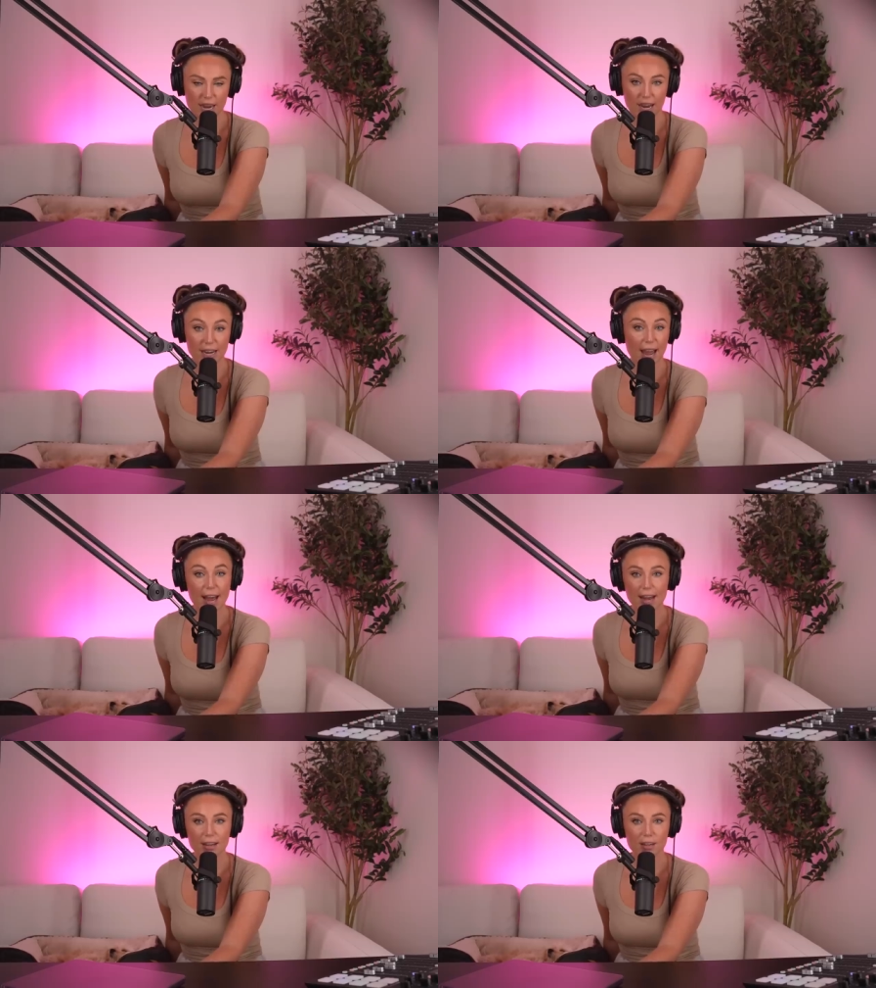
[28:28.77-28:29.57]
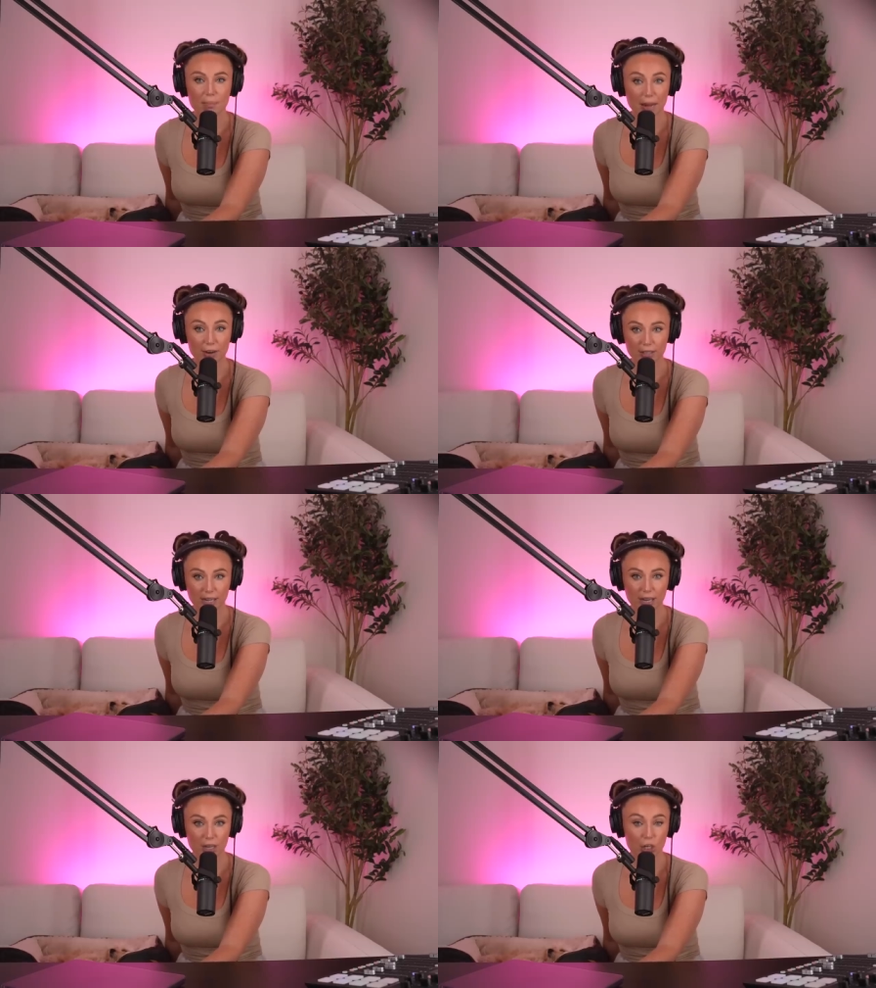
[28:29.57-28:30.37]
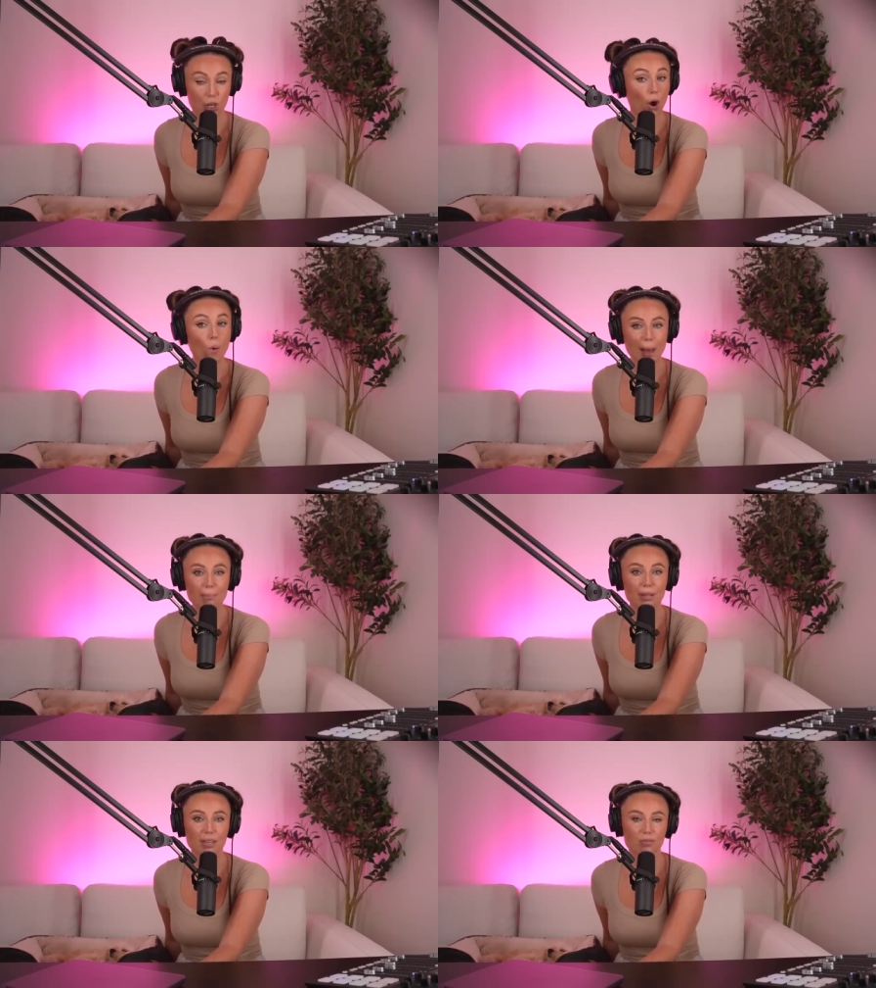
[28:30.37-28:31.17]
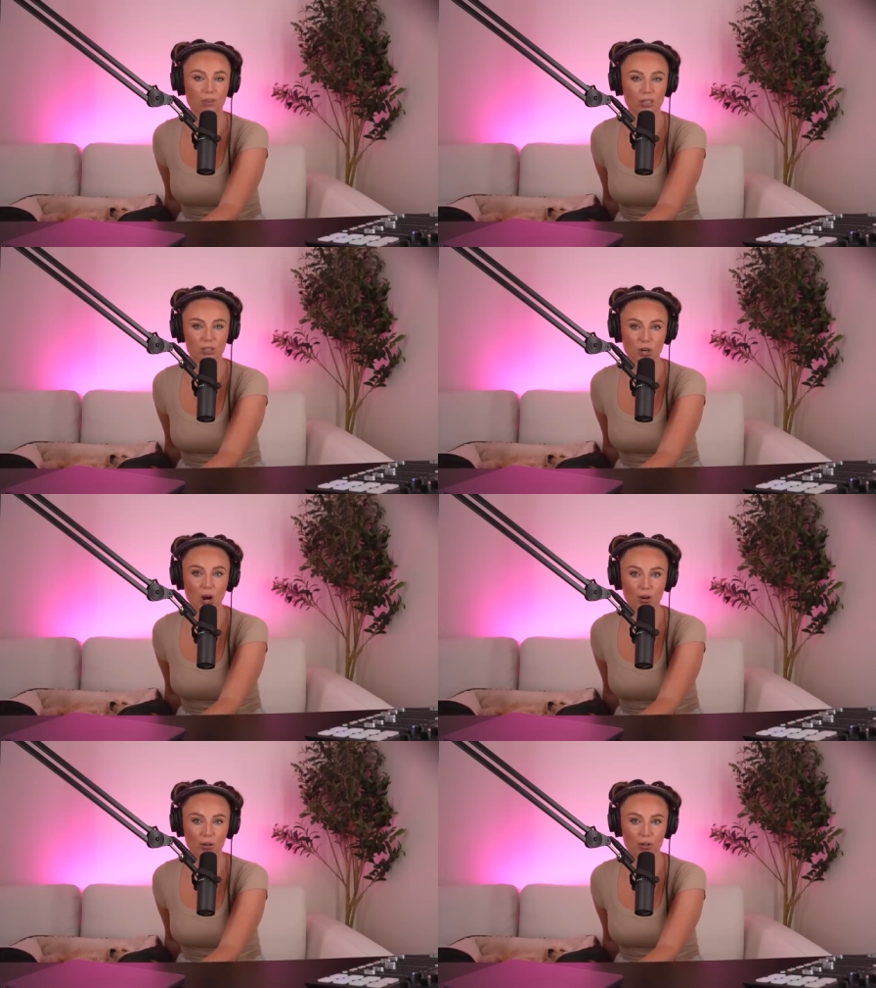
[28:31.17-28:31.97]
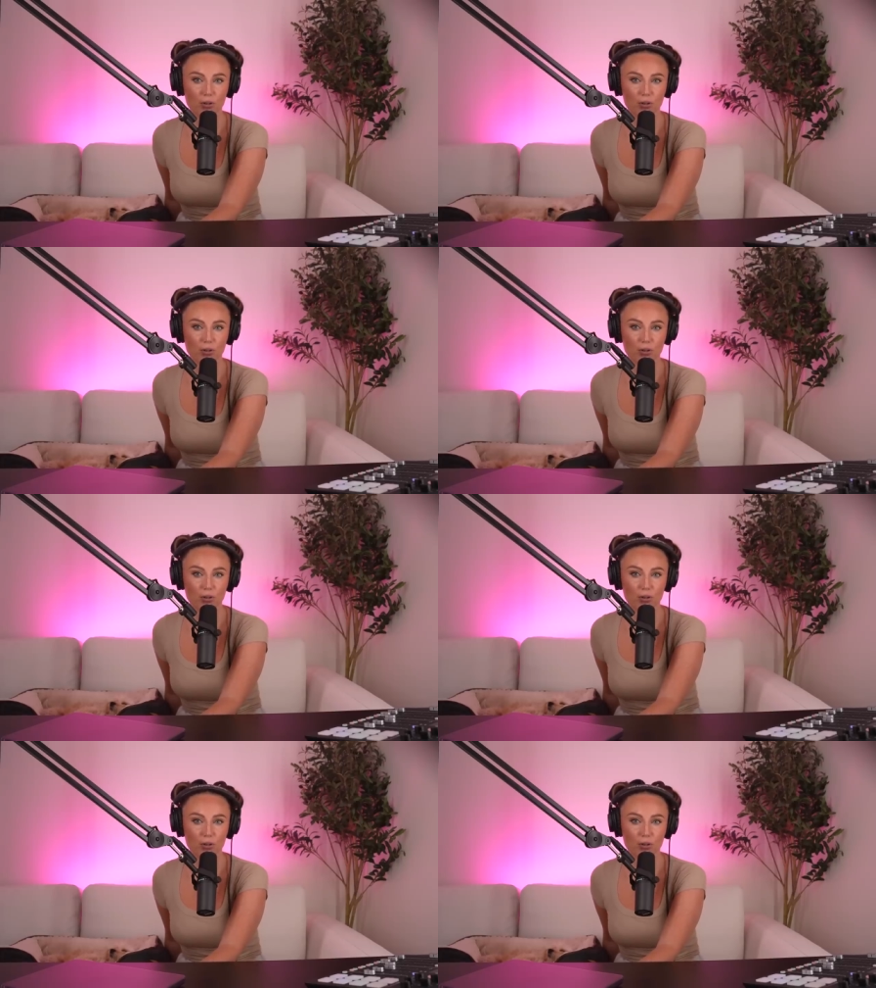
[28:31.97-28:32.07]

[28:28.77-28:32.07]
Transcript: and he had, apparently, no empathy for his daughter,